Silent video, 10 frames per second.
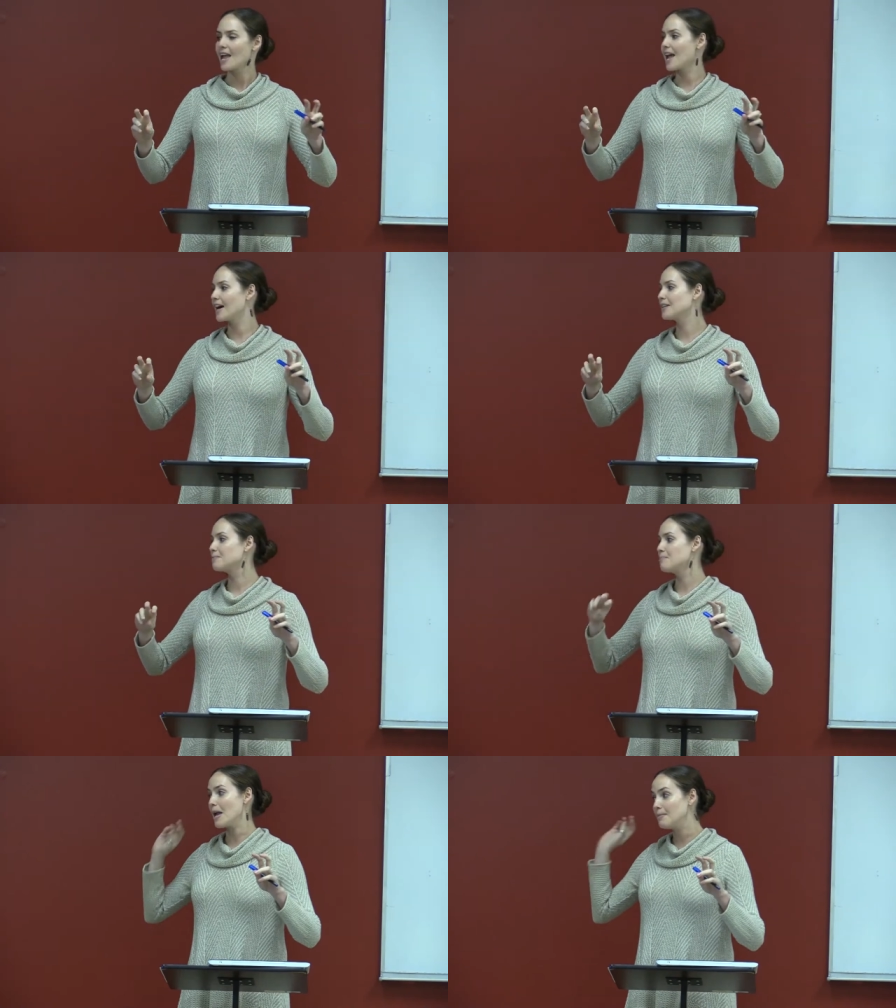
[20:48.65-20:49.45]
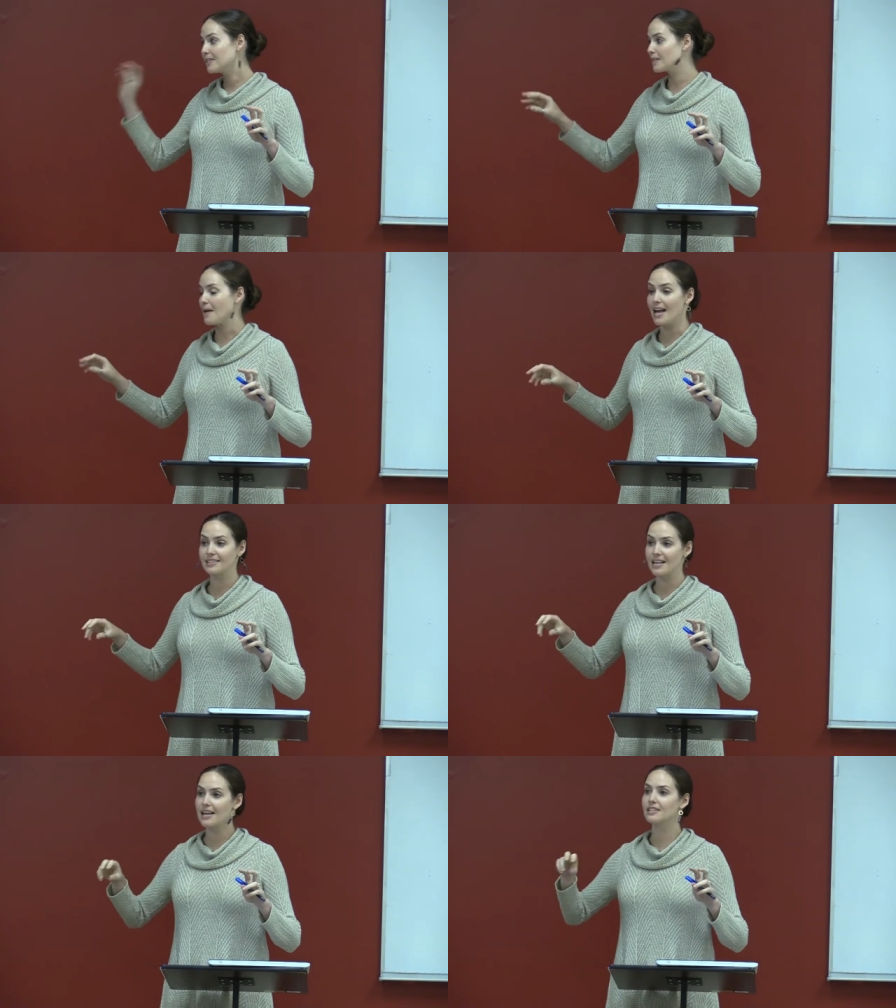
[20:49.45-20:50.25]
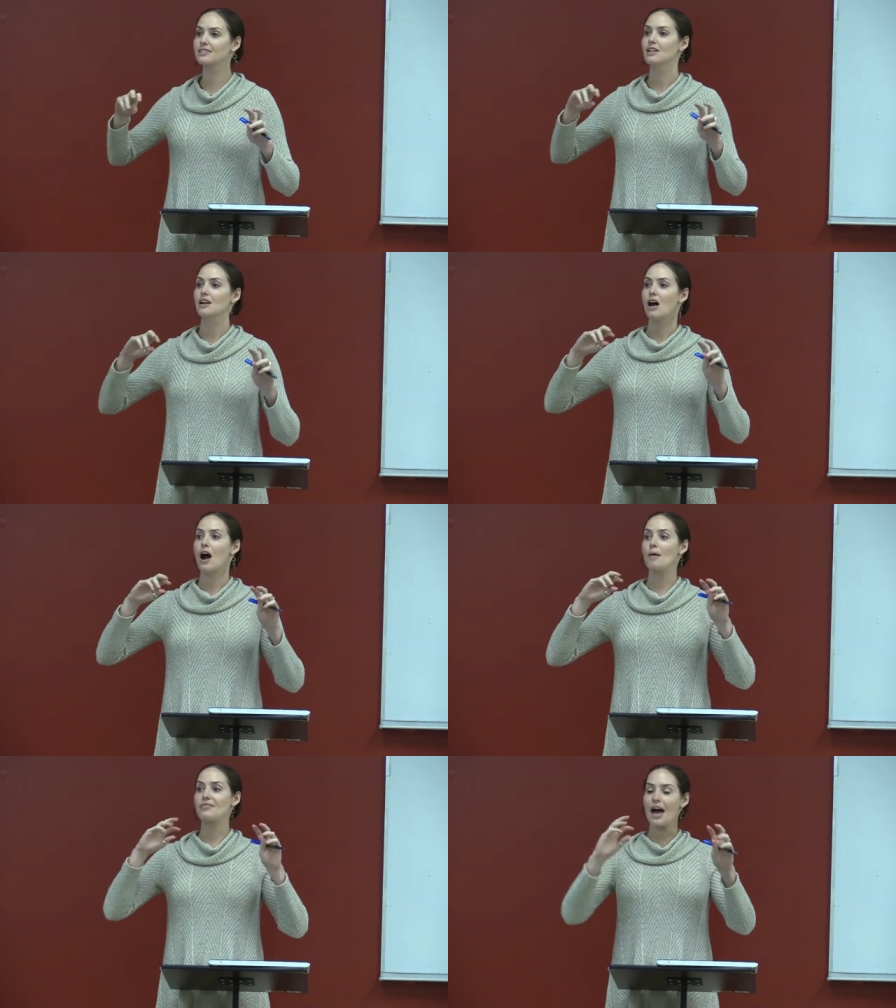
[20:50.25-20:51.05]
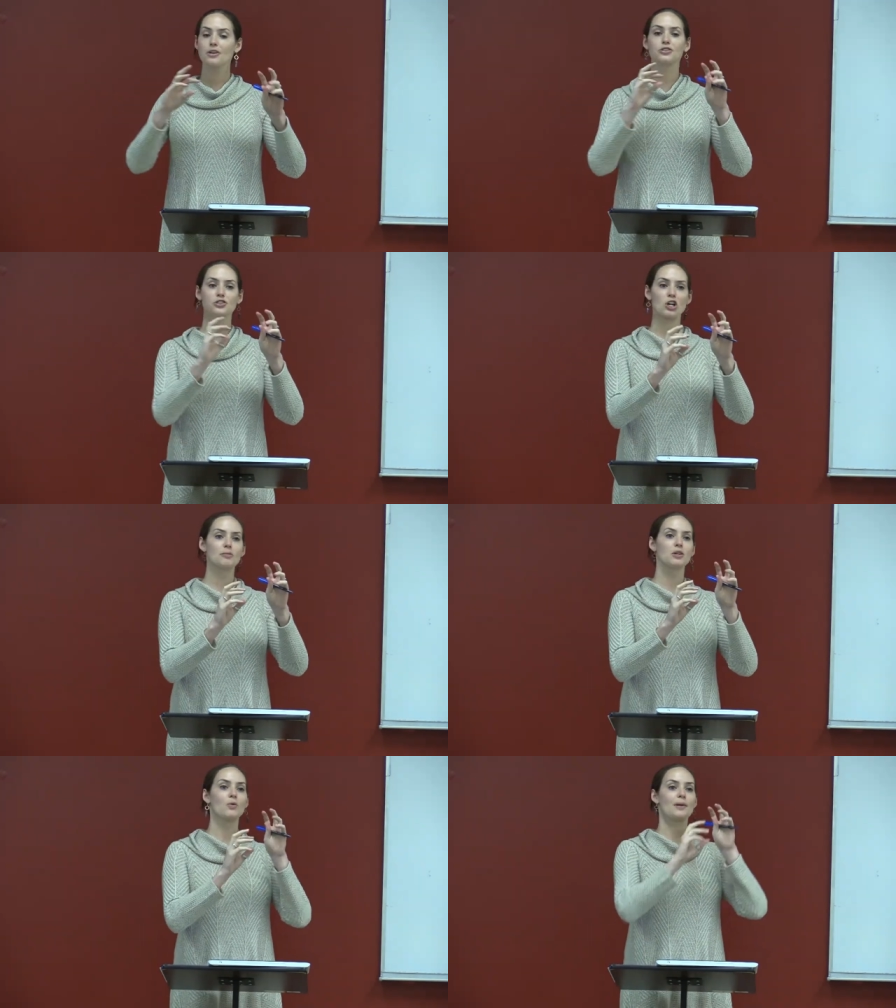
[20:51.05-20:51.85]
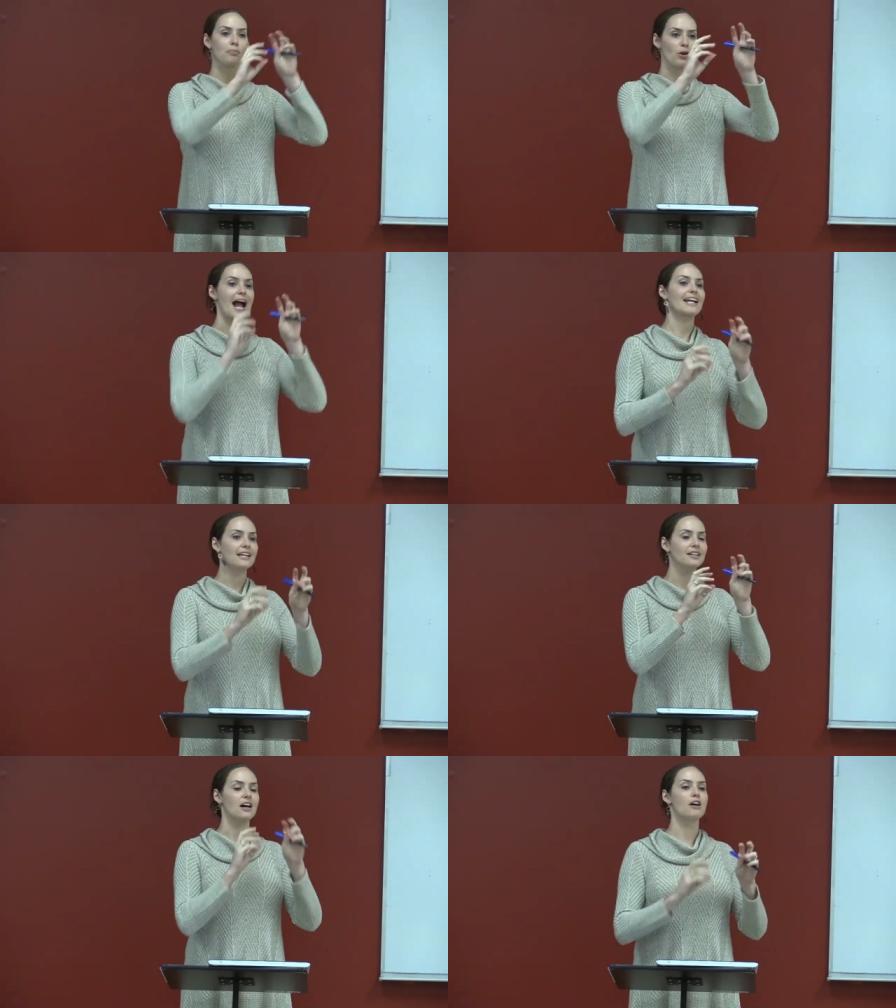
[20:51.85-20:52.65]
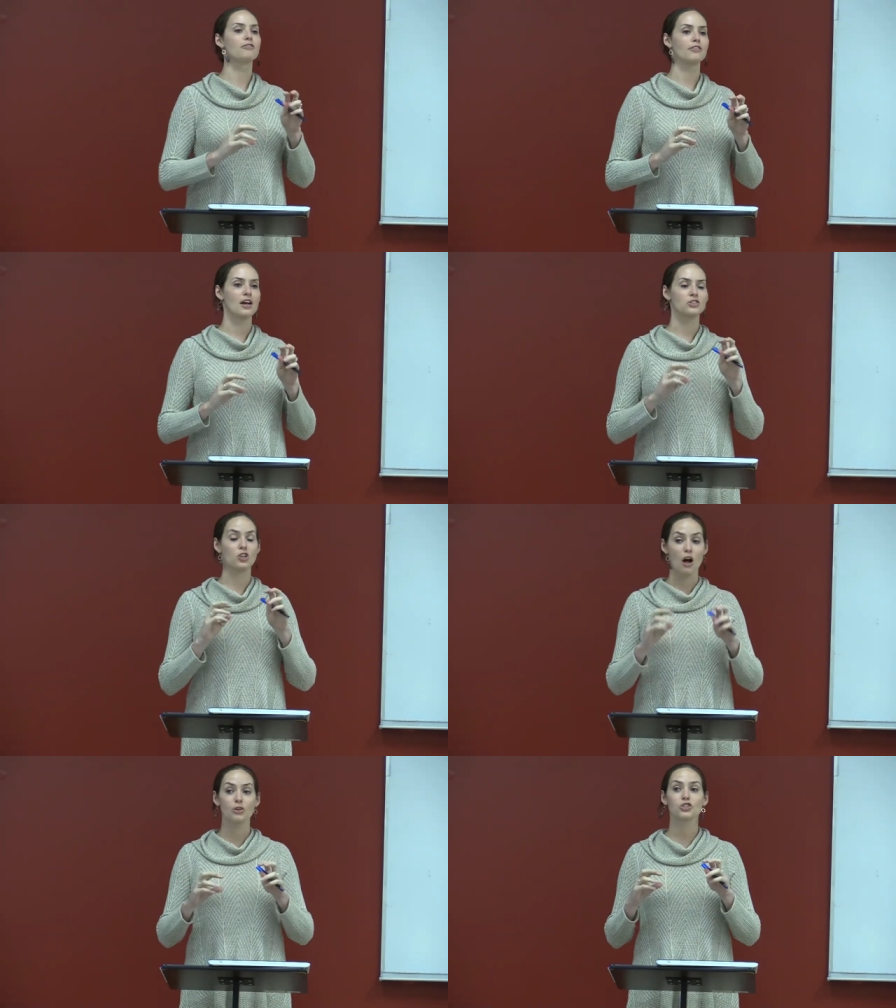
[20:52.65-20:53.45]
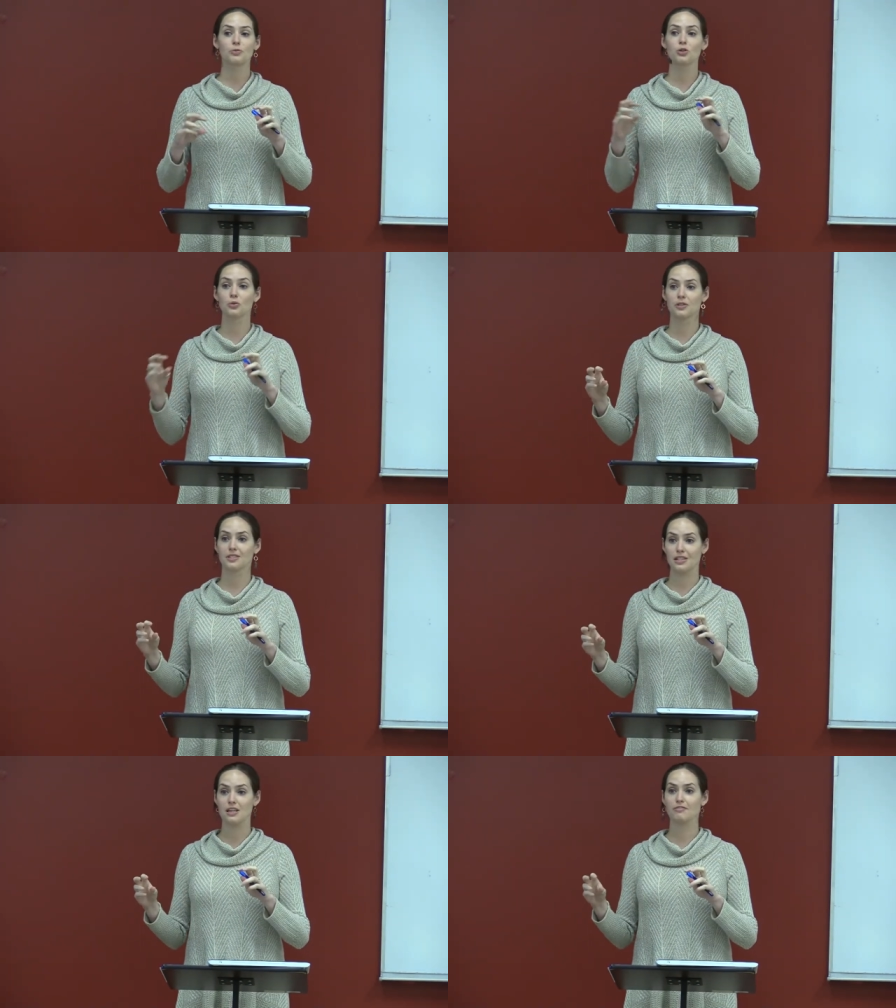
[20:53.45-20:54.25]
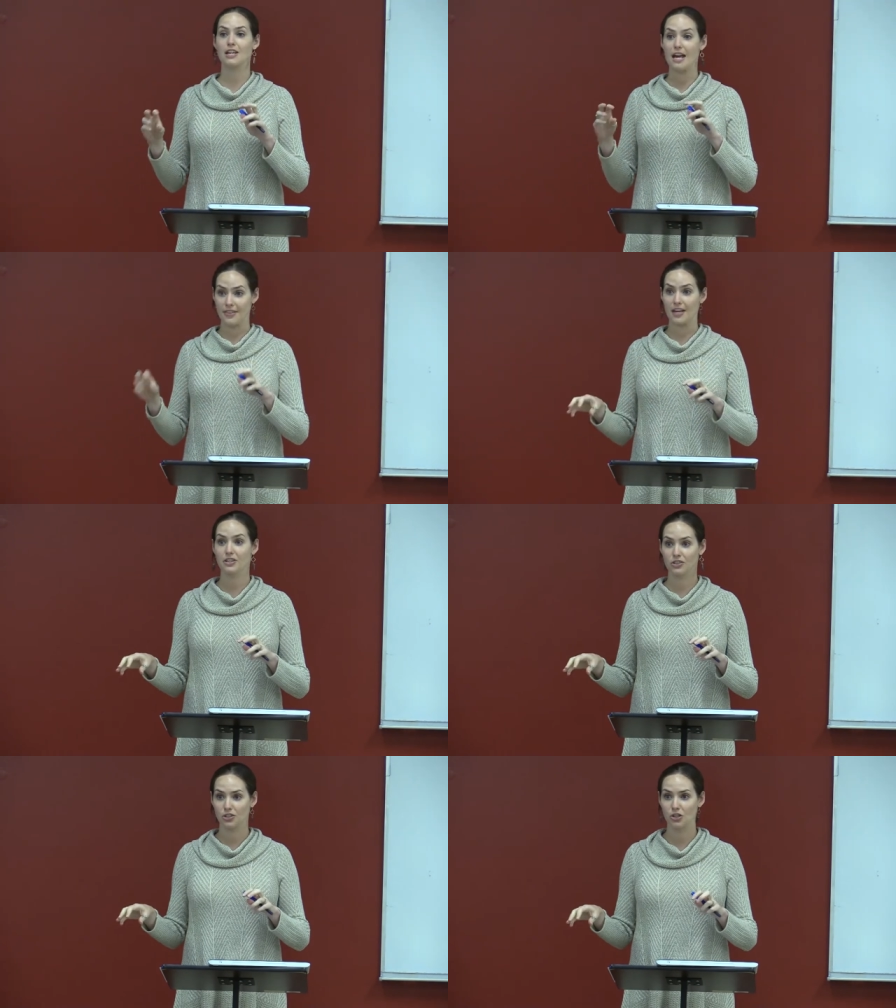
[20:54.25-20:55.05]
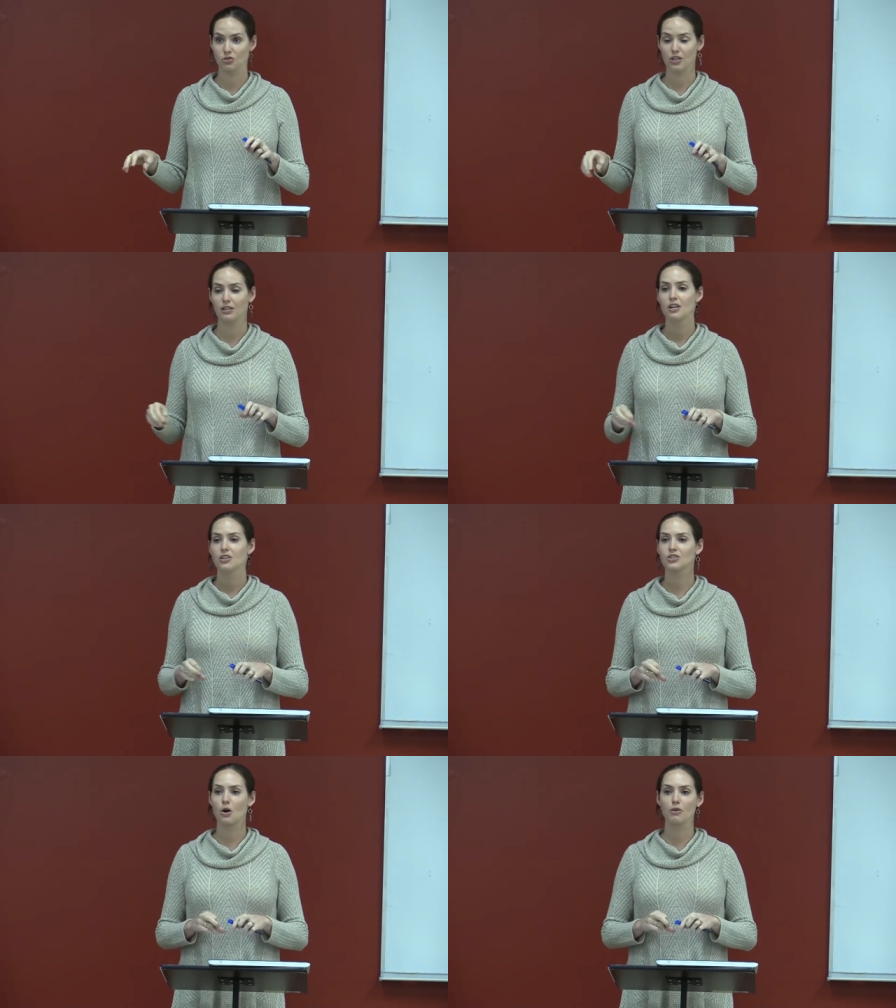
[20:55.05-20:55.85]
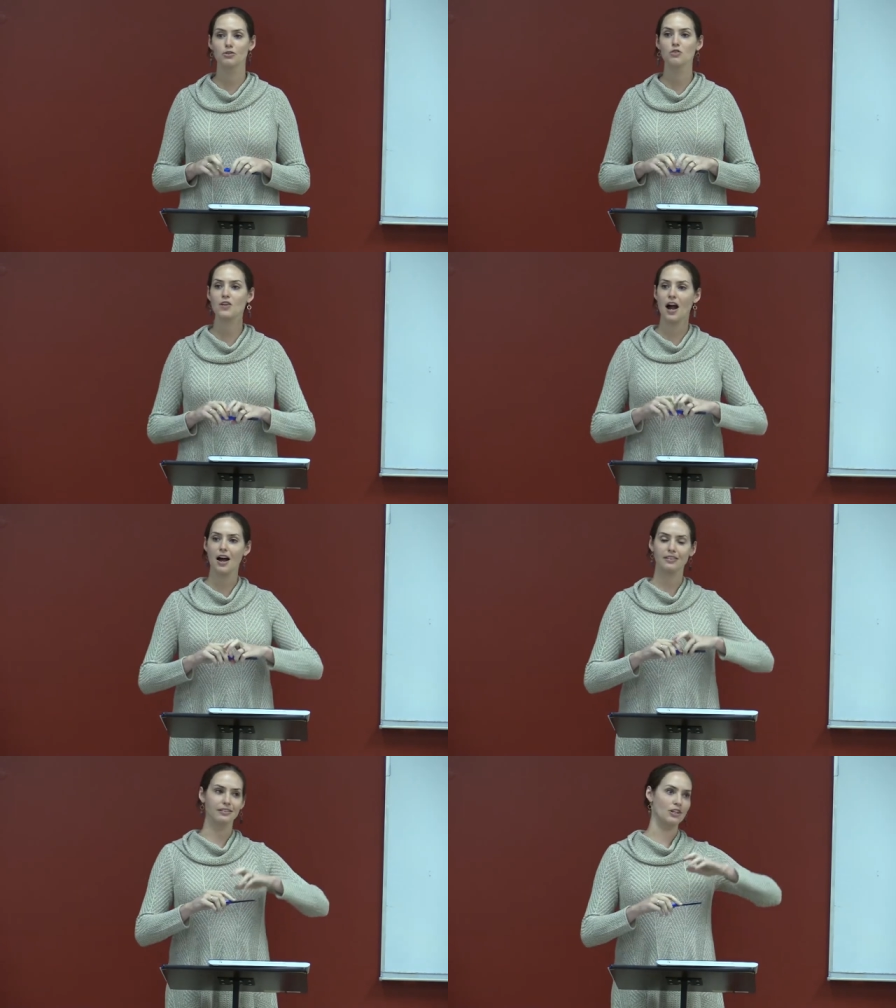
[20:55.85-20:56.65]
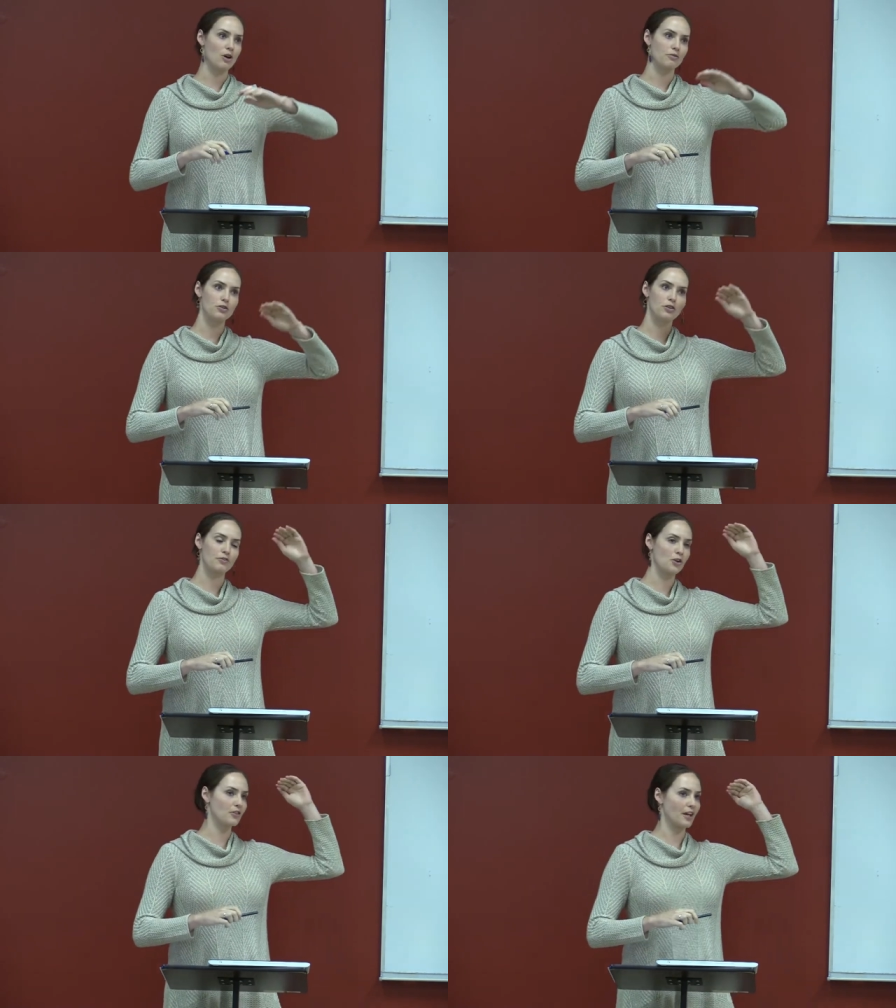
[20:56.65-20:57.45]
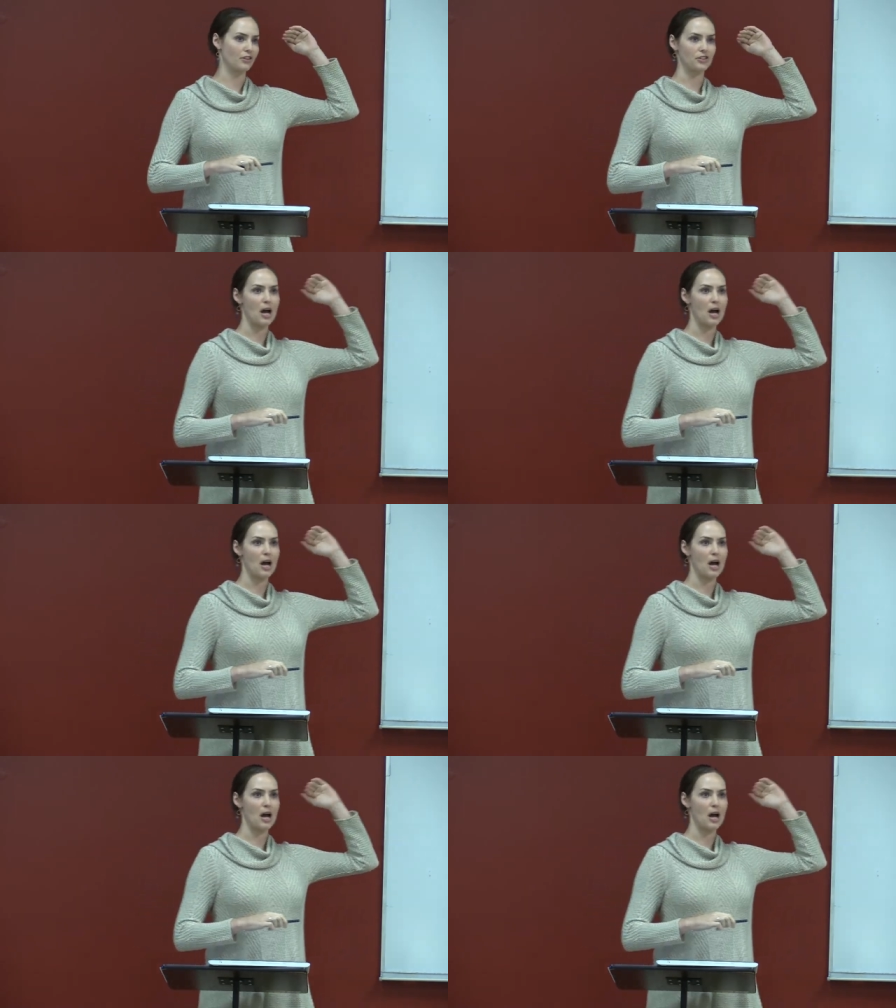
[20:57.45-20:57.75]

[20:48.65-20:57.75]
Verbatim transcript: and maybe some essays, Um, that'll determine what bracket of scholarship you'll receive at that institution. So if you've got, you know, if you're, if you're in like the